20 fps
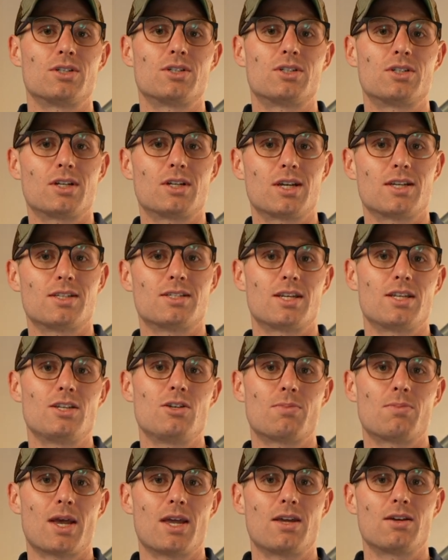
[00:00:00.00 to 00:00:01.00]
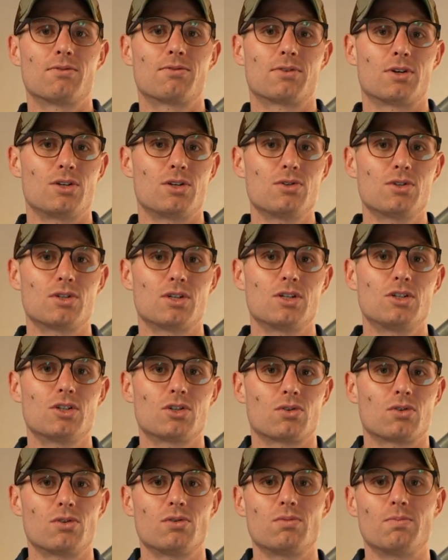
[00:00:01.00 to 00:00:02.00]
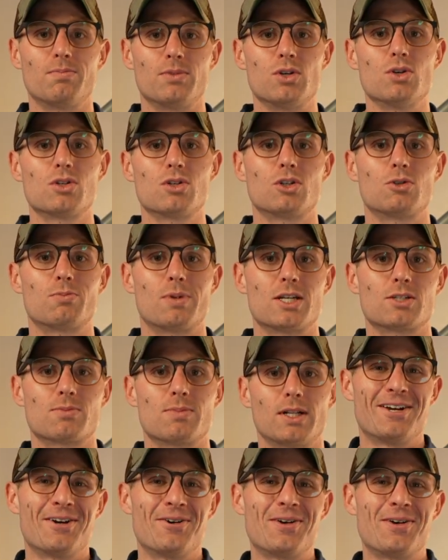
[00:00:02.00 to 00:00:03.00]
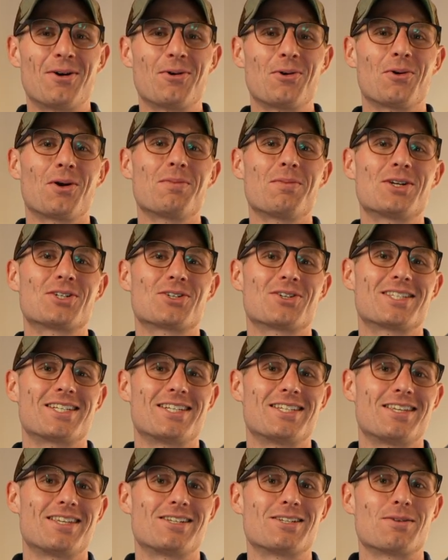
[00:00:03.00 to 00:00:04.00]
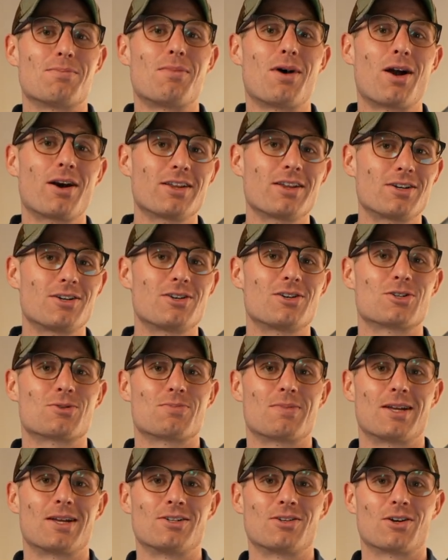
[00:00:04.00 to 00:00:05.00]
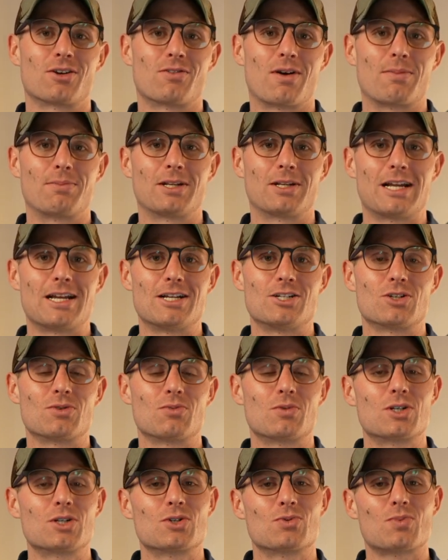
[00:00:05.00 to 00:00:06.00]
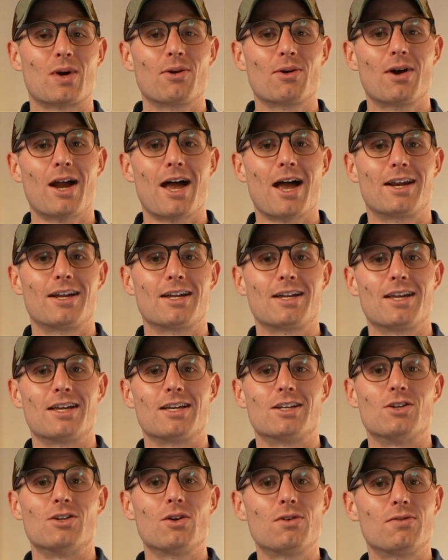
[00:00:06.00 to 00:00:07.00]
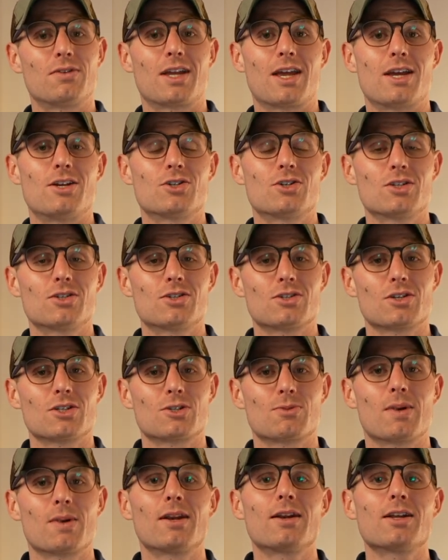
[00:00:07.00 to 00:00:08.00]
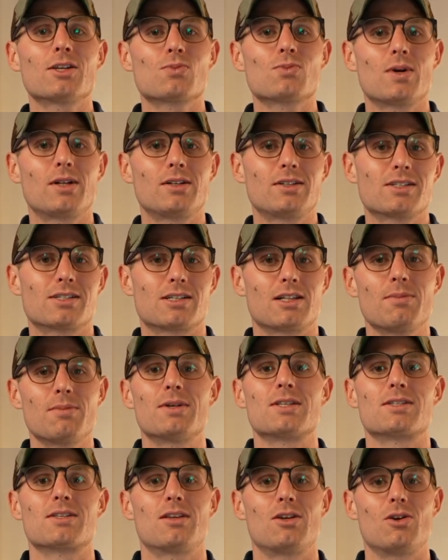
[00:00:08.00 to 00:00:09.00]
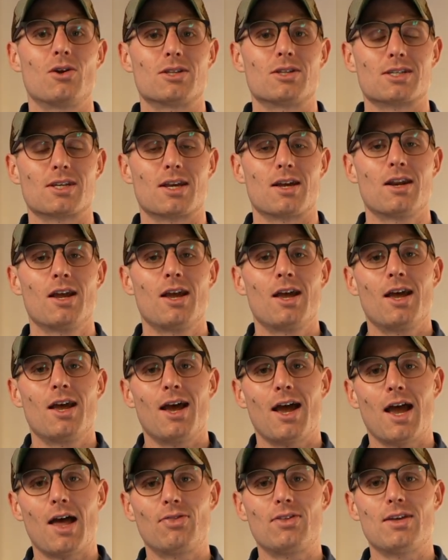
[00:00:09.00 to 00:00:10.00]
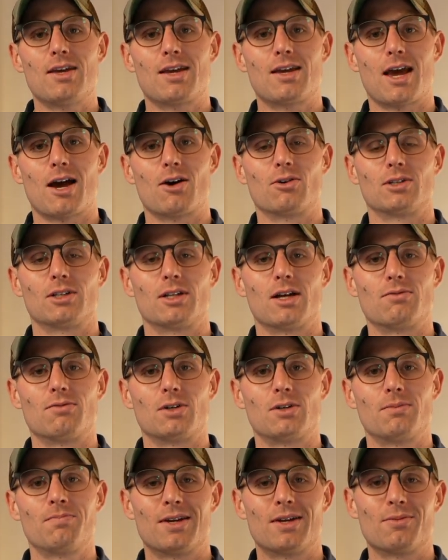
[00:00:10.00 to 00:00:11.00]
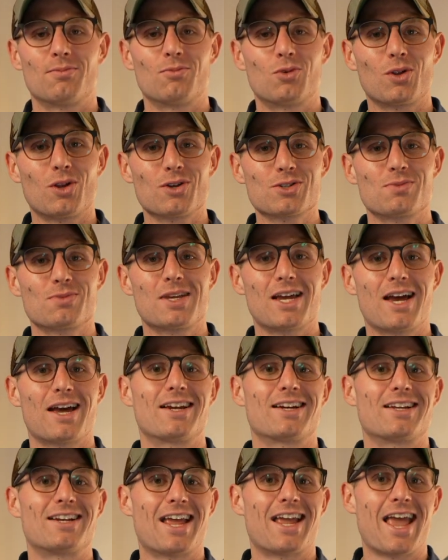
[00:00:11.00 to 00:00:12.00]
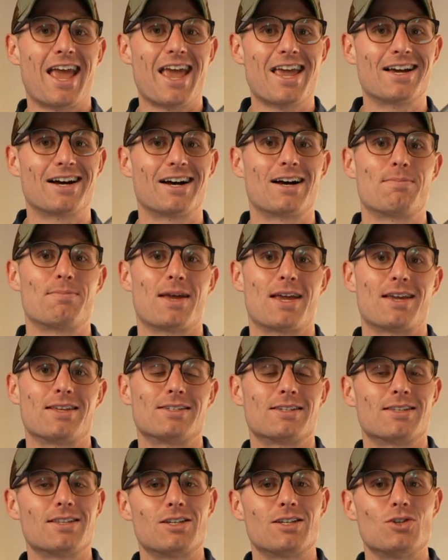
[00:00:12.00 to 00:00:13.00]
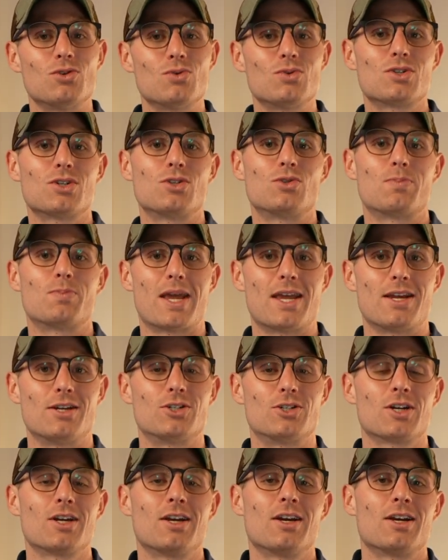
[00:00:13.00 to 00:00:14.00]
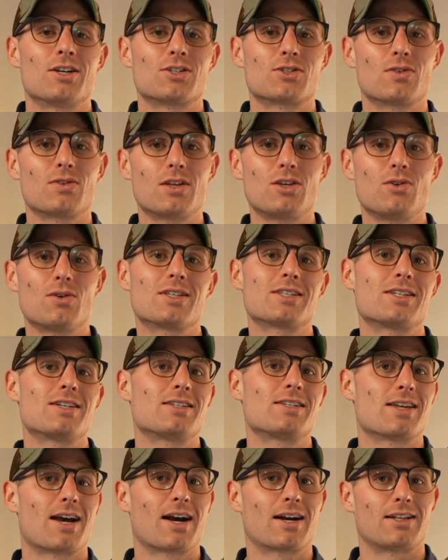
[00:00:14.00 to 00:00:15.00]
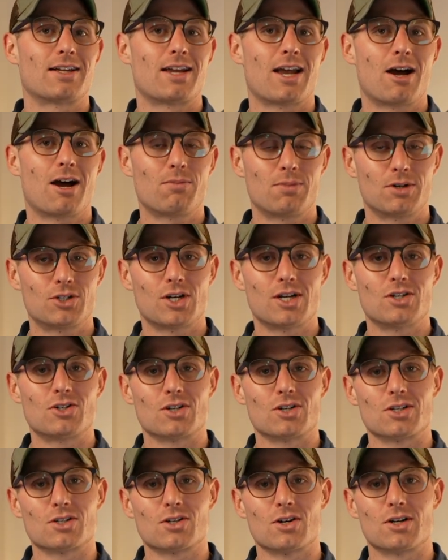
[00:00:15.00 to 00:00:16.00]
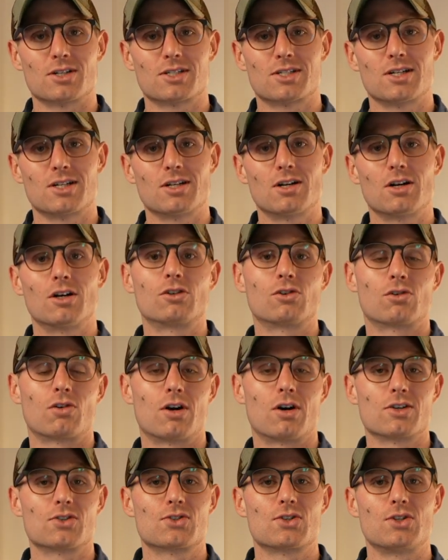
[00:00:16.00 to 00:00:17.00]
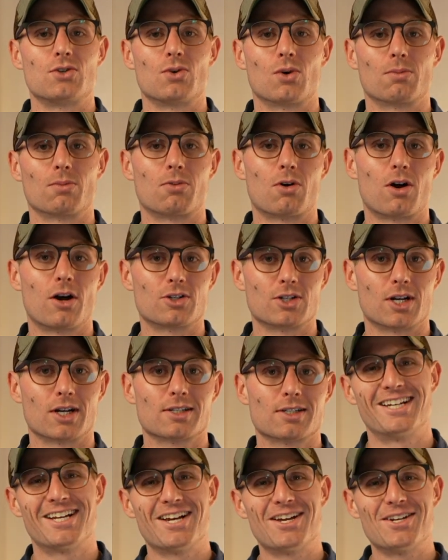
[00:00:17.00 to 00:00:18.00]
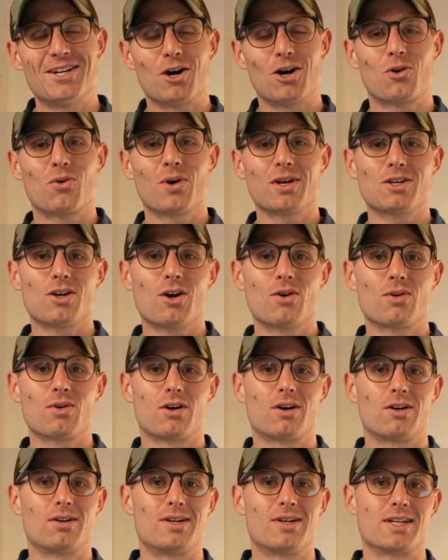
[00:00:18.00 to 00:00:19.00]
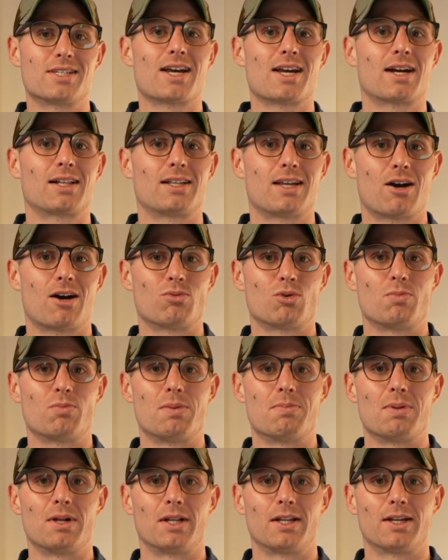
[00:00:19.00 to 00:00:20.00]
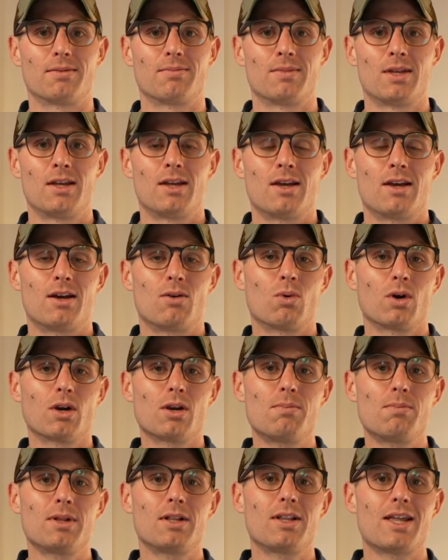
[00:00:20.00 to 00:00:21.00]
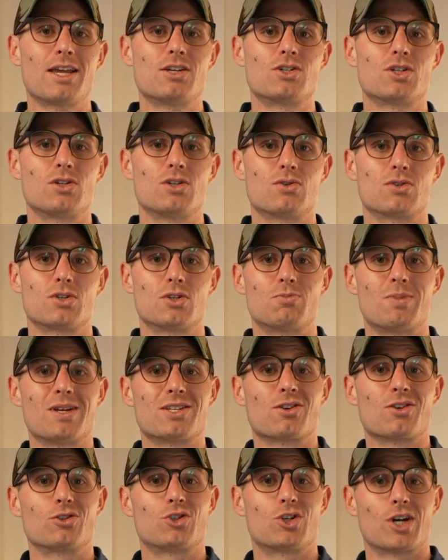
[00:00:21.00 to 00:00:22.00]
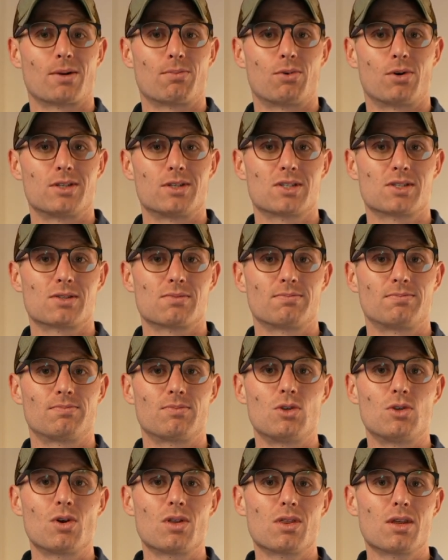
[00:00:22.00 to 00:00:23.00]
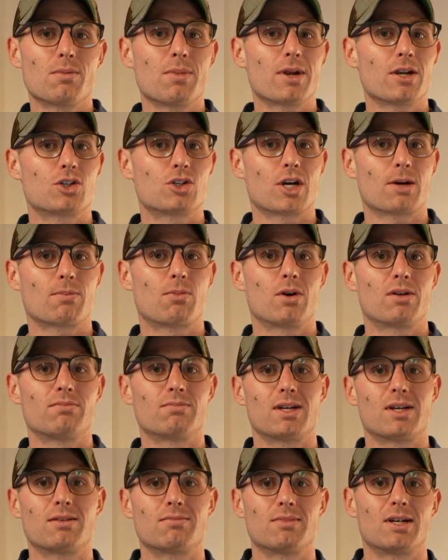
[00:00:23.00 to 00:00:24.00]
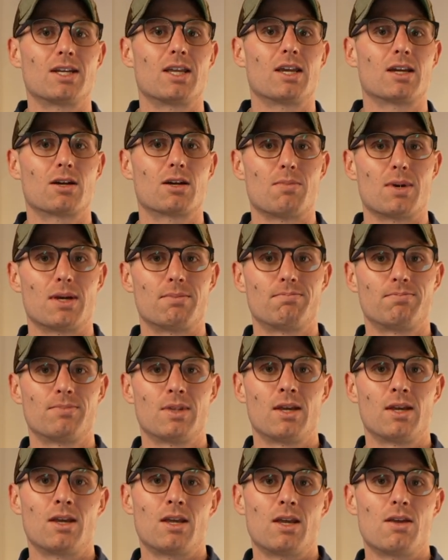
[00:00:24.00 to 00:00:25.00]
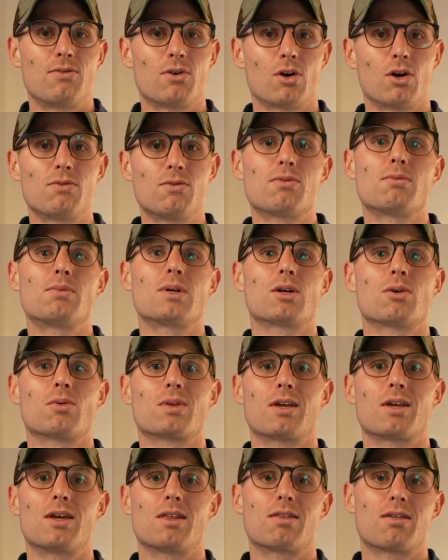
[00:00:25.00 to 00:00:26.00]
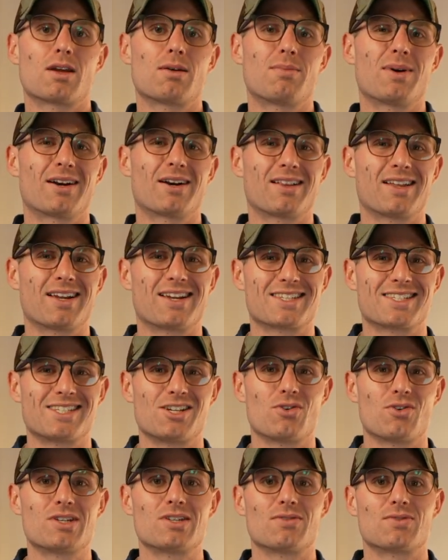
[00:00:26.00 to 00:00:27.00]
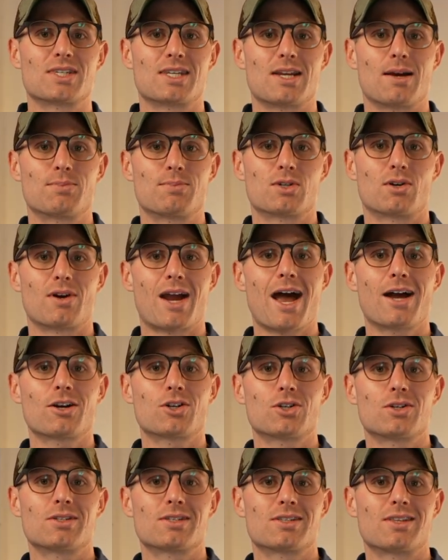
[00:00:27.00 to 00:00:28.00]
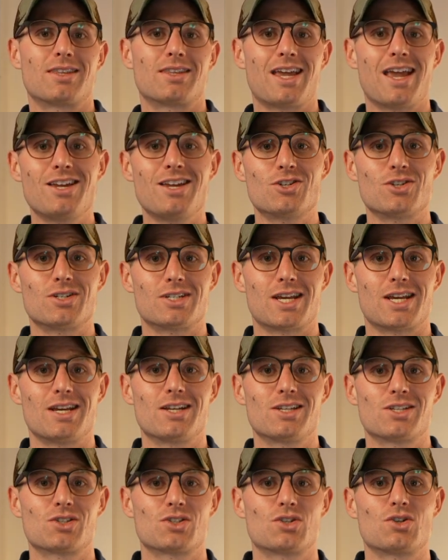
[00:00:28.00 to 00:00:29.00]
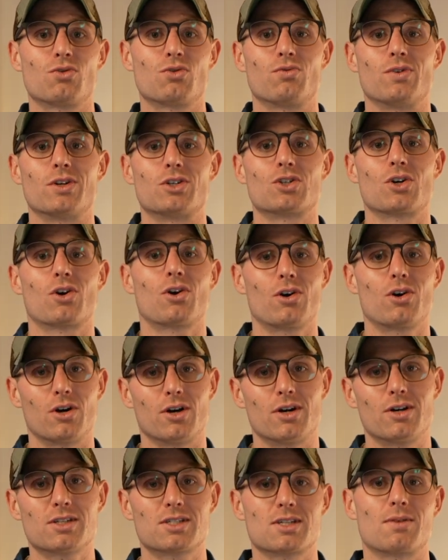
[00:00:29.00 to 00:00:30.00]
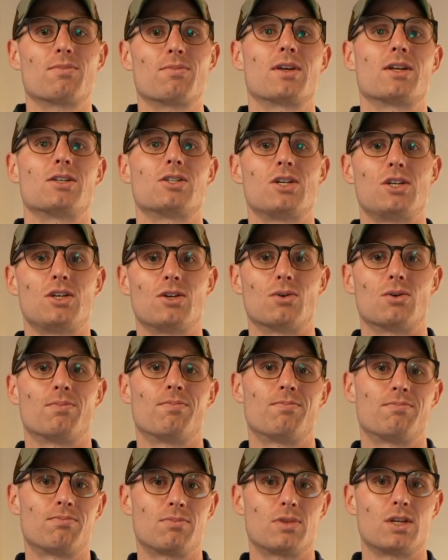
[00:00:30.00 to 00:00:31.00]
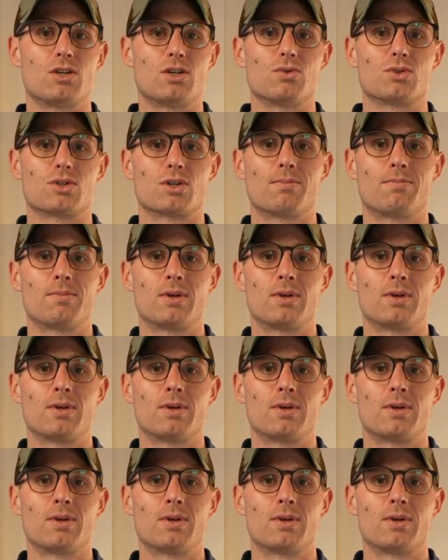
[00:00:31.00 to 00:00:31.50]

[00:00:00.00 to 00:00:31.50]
to continue paying for usage through usage-based billing. Now, we want to make sure it's easy to monitor your spend on Replit Agent, which is why we're adding in notifications on spend as well as limits that you can set at the account level. We'll also be adding an AI pane to the usage page so that you can see exactly how much agent is costing across your projects. Now, a quick note on exactly how we'll be billing. We're going to bill agent usage based on checkpoints. You can think about a checkpoint like a Git commit. If you're unfamiliar with Git, think about it like a series of steps or actions that the agent takes to return something to you, the user.